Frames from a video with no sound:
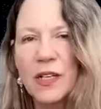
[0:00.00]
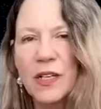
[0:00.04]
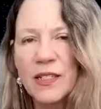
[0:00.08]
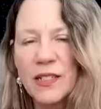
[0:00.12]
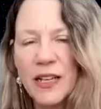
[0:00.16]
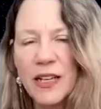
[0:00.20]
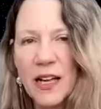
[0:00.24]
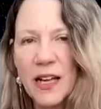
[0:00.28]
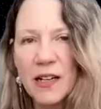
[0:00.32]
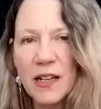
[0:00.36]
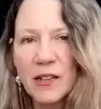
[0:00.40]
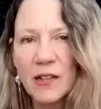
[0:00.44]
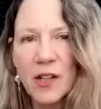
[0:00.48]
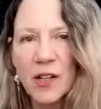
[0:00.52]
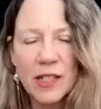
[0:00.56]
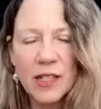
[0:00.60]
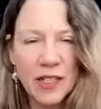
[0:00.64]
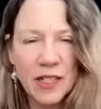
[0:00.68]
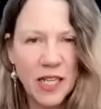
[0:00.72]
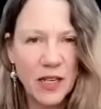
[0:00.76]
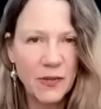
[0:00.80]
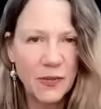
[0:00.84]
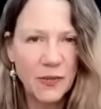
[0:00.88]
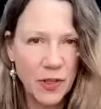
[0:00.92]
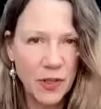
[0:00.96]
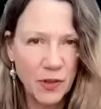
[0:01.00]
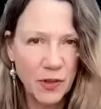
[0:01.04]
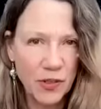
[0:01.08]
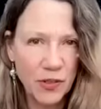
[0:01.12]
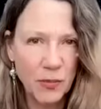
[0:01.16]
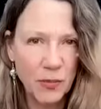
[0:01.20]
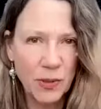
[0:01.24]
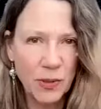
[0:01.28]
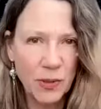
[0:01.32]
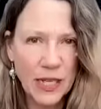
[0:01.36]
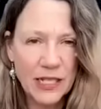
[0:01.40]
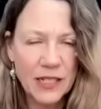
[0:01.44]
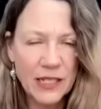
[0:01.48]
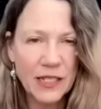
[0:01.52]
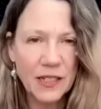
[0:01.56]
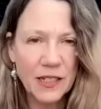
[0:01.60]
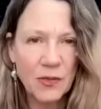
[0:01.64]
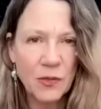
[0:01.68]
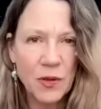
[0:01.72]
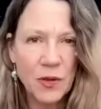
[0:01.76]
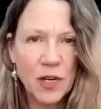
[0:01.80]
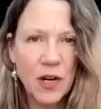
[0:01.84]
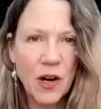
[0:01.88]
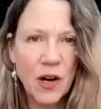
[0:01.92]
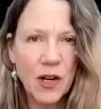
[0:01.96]
Santa Claus, giving you some blessings
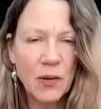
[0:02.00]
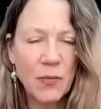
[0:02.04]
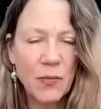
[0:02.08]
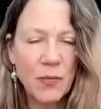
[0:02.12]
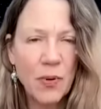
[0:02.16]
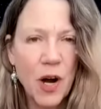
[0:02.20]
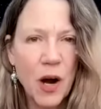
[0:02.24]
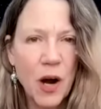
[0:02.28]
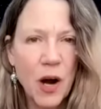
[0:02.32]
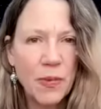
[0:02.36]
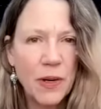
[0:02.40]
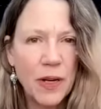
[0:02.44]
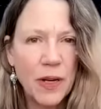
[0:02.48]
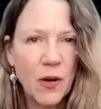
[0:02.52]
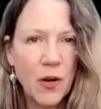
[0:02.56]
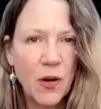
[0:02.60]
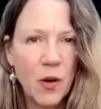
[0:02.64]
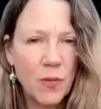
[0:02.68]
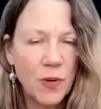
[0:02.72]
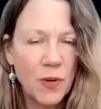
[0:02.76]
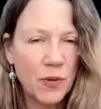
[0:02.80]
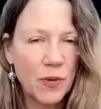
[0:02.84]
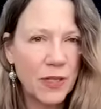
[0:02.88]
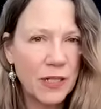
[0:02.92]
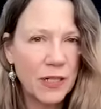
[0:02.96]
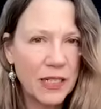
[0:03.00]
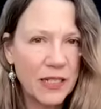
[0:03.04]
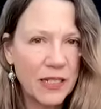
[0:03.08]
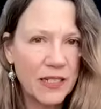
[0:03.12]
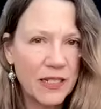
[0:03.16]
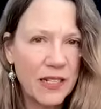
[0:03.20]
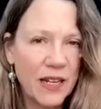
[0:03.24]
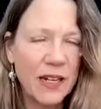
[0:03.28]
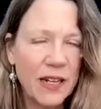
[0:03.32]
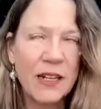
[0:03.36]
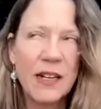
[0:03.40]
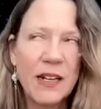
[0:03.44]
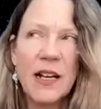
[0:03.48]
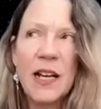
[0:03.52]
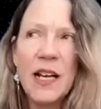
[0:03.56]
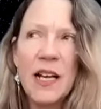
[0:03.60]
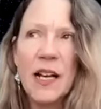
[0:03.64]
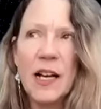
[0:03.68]
regarding property, home, and real estate.